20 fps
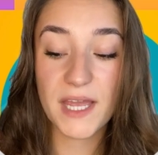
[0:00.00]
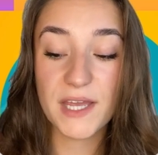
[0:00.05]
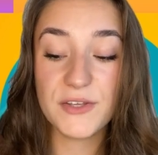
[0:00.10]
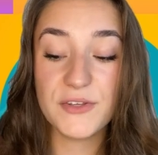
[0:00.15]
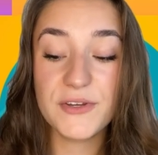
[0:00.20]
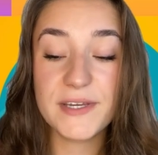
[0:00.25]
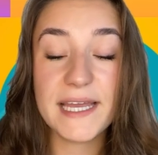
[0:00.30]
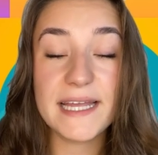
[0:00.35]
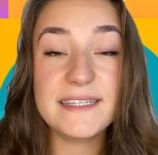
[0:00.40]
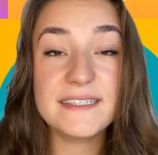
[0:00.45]

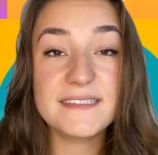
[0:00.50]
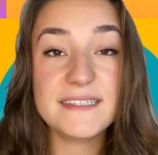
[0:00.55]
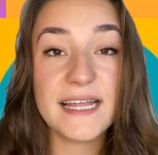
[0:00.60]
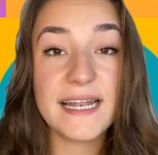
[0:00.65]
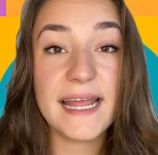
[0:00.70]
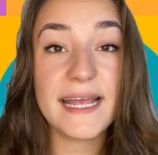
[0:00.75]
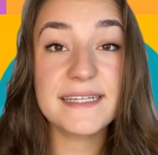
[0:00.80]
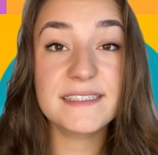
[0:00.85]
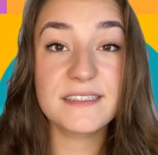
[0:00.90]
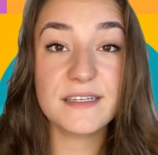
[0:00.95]
you can
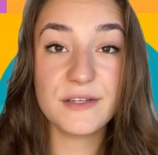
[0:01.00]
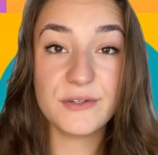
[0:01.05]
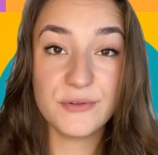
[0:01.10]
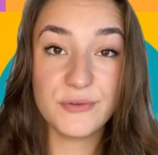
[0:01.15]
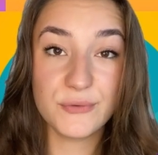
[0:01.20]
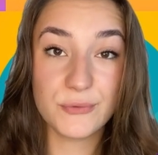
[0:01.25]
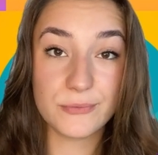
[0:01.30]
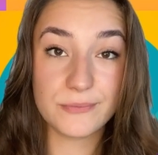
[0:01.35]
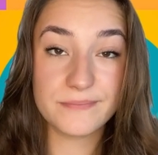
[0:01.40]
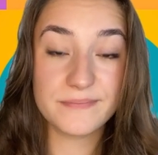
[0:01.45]
select
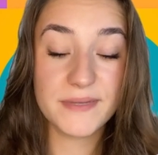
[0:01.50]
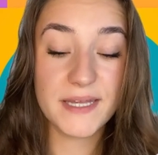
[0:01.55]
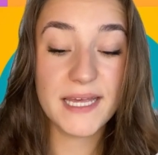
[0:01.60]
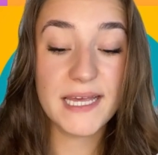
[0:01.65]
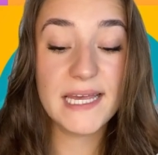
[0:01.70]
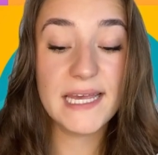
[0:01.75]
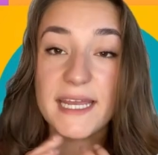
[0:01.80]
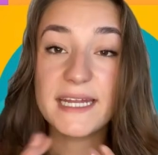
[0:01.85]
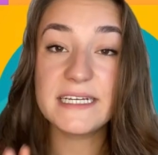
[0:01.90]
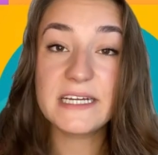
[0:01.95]
non.
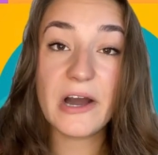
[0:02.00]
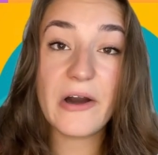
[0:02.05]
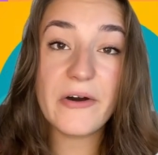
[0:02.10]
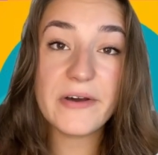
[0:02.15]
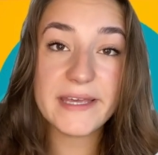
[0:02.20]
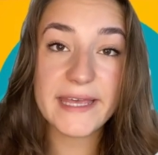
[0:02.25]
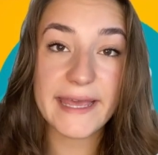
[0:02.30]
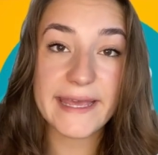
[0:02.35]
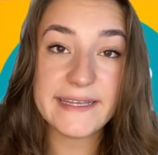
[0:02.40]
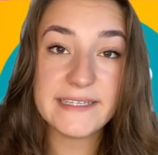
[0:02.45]
In our
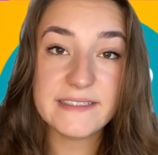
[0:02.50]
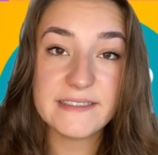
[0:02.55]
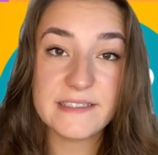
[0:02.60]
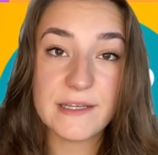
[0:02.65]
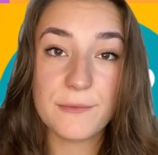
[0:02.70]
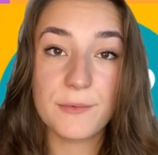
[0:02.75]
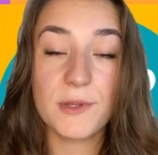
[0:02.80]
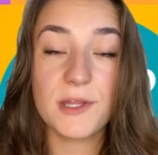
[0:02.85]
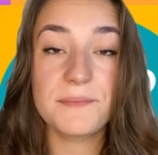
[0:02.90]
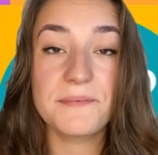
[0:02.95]
case,
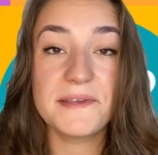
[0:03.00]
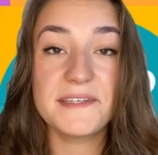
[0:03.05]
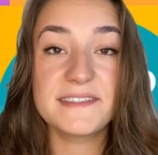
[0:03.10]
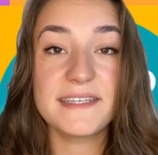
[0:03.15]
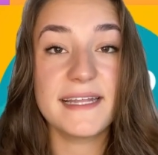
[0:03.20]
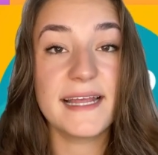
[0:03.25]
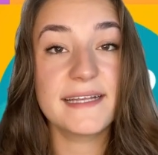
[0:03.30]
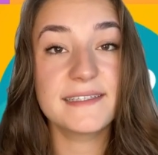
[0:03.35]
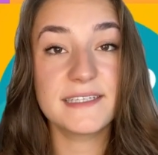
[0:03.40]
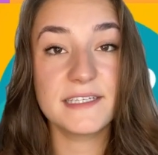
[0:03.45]
we'll be
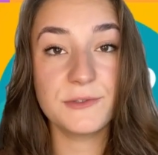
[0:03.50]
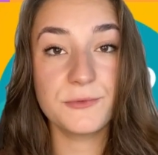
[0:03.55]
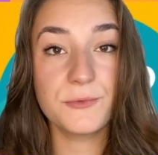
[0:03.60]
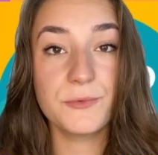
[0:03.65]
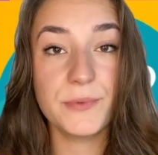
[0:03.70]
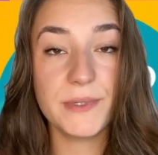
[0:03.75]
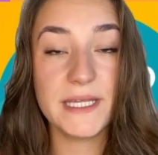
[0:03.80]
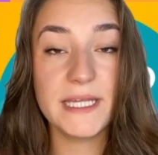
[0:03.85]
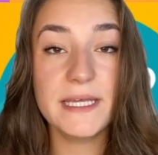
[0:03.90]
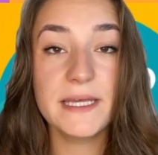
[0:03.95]
selecting
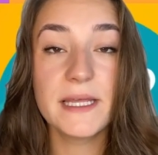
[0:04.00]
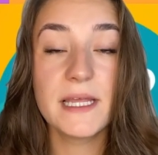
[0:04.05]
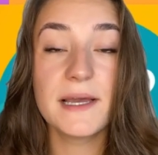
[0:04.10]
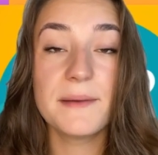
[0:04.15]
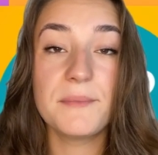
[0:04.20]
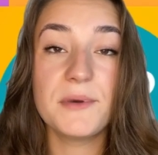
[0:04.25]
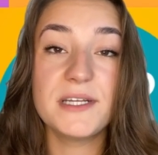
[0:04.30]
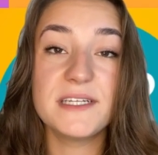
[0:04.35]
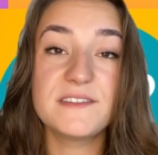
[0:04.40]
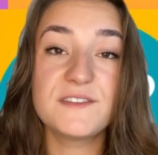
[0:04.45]
oui,
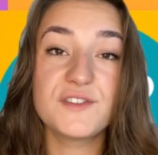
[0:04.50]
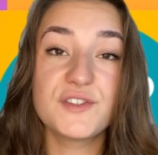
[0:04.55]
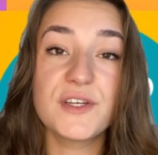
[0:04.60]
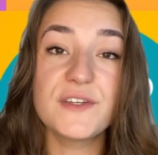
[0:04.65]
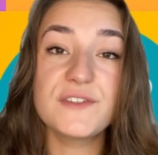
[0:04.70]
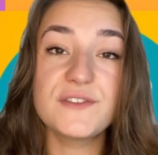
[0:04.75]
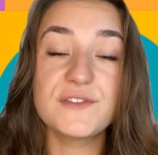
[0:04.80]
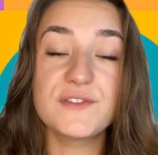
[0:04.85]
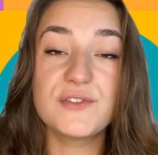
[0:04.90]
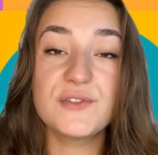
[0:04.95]
but it's
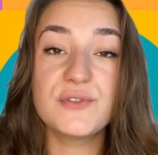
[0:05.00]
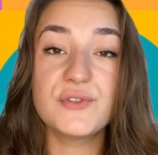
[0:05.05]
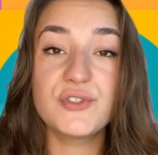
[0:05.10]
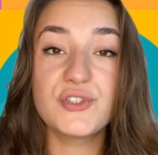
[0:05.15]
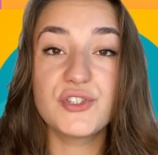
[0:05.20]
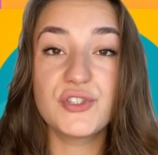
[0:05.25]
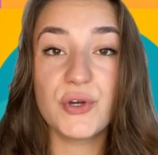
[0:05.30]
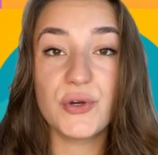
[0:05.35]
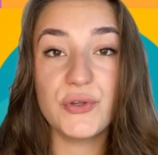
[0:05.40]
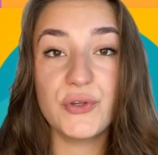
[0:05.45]
just to
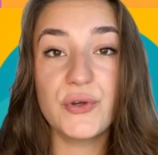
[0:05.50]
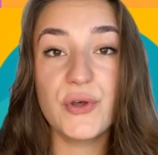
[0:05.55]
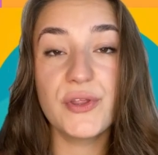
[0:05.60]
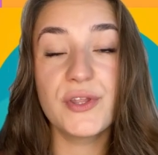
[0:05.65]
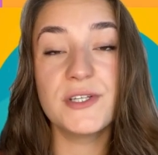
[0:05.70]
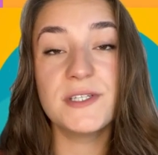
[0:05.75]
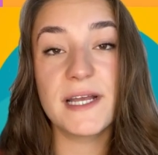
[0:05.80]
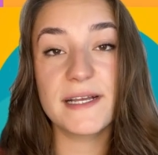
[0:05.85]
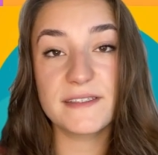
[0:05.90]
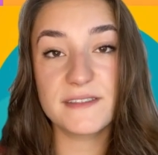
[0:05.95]
show you
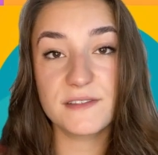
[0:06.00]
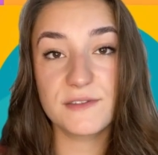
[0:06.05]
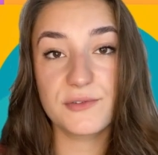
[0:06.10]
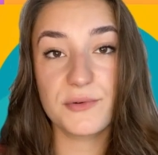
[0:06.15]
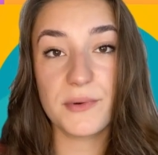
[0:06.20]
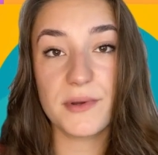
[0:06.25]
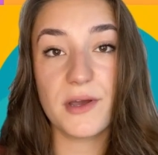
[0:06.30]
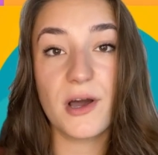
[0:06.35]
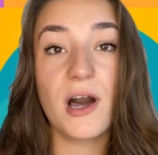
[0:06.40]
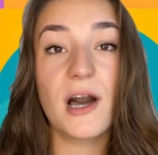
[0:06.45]

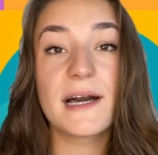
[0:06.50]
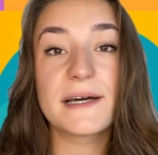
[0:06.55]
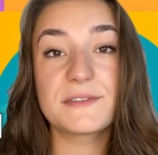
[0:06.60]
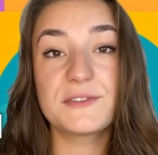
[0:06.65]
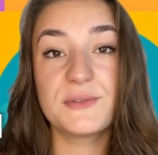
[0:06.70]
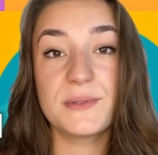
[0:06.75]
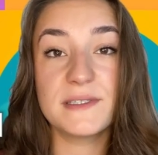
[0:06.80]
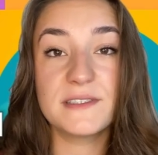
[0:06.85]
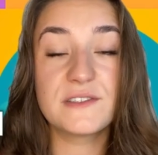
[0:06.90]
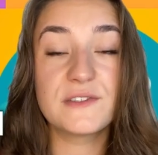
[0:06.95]
how
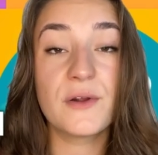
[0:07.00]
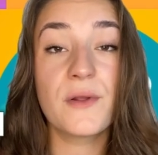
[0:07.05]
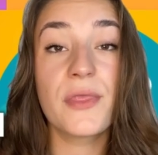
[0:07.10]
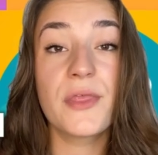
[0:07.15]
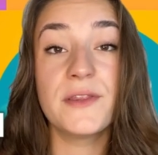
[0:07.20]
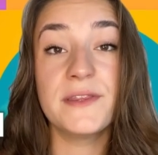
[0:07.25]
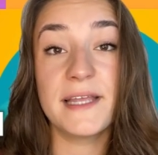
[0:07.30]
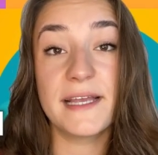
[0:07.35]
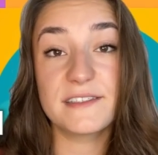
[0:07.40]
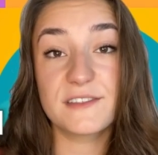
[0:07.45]
to answer
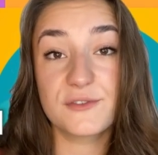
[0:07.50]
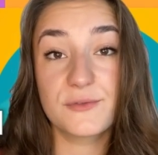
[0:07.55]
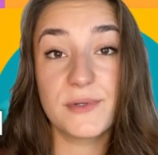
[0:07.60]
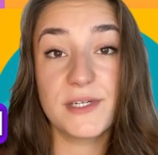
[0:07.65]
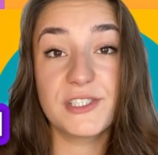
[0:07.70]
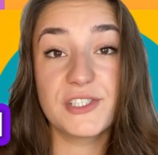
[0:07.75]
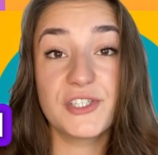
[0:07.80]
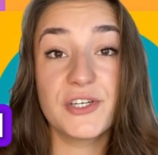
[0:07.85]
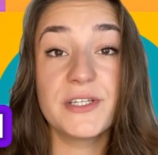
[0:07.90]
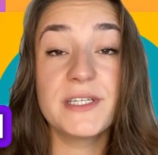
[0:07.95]
the next
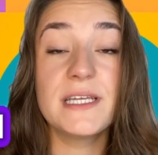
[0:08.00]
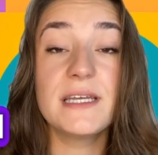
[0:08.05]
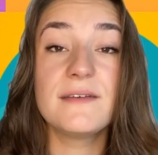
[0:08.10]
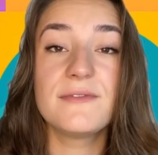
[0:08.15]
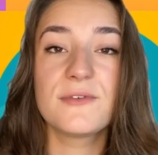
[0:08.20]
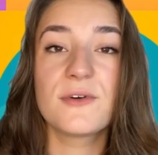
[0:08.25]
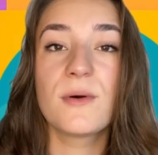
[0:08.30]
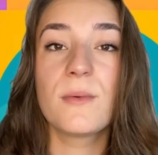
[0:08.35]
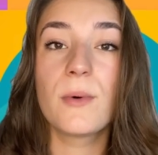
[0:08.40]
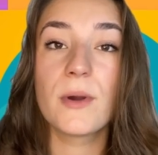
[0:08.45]
question if
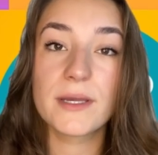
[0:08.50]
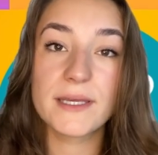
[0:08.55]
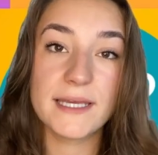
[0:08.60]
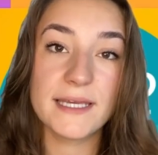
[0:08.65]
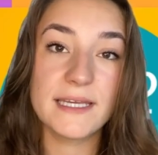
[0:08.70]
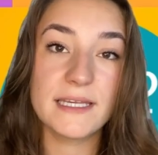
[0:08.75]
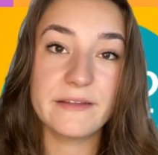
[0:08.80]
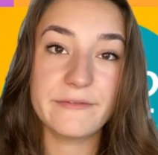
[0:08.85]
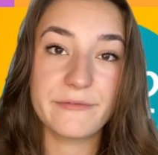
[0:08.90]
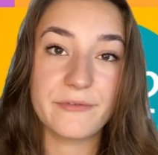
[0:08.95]
you're
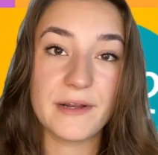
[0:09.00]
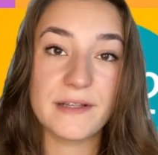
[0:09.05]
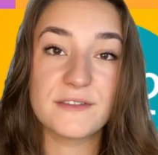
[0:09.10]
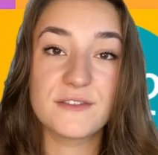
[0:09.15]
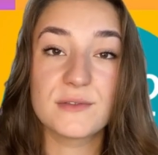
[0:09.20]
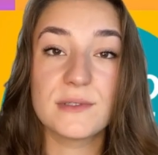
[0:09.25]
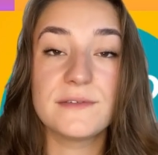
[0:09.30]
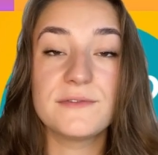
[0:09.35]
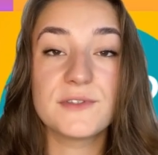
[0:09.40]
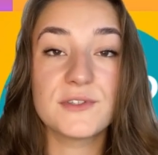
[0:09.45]
working in France.
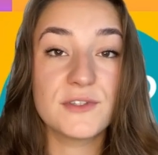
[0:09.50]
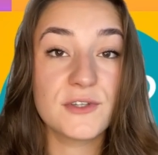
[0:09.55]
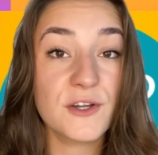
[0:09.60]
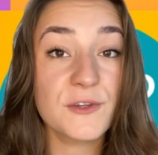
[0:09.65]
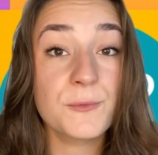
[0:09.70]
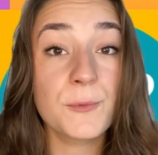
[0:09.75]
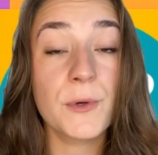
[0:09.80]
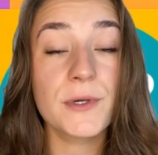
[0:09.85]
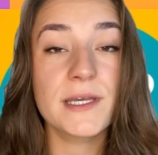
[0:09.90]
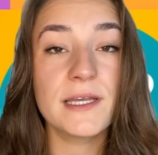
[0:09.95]
So if you
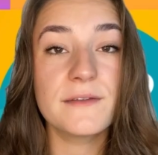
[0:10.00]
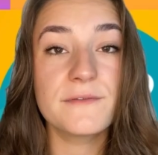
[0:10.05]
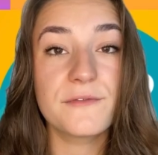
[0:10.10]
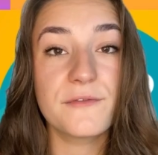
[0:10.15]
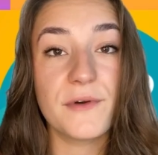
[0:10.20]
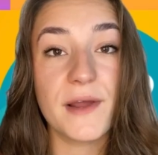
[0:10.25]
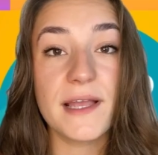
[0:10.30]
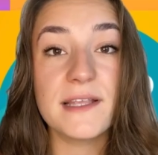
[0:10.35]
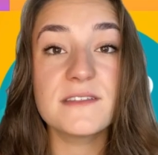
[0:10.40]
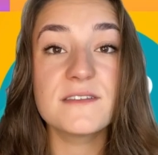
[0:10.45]
don't work in
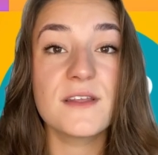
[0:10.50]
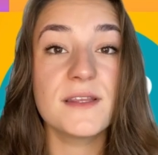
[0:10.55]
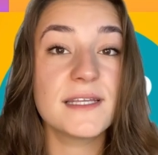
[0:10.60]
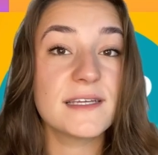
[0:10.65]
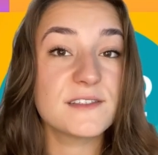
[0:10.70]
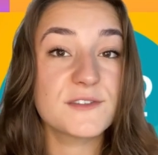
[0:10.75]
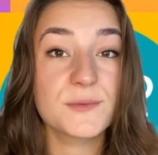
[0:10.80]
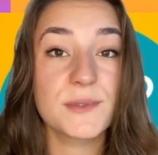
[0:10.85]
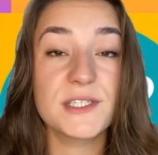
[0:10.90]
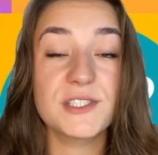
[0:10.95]
France, the
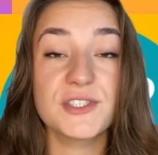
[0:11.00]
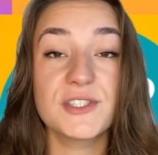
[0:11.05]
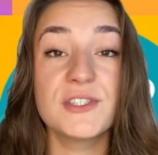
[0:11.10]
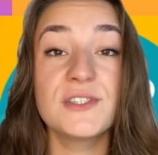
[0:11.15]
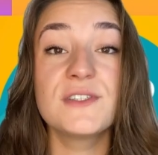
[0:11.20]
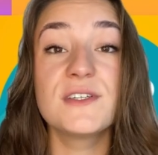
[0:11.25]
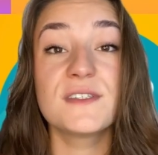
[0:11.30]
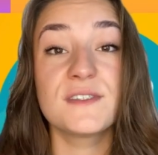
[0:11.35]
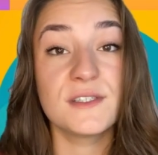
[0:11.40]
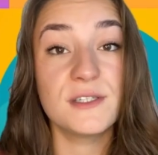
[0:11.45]
next question
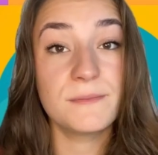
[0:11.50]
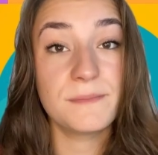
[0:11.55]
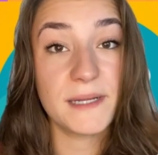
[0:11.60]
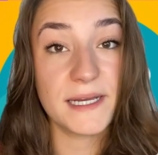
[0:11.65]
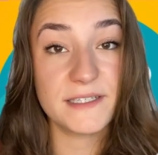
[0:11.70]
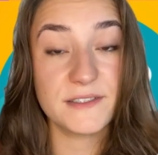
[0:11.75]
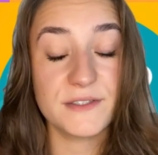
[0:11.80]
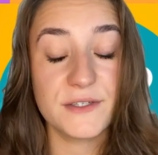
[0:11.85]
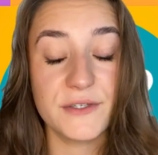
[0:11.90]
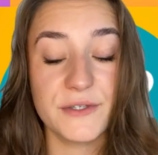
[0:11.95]
doesn't
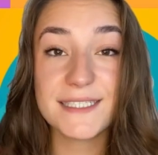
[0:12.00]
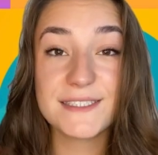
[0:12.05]
apply to you.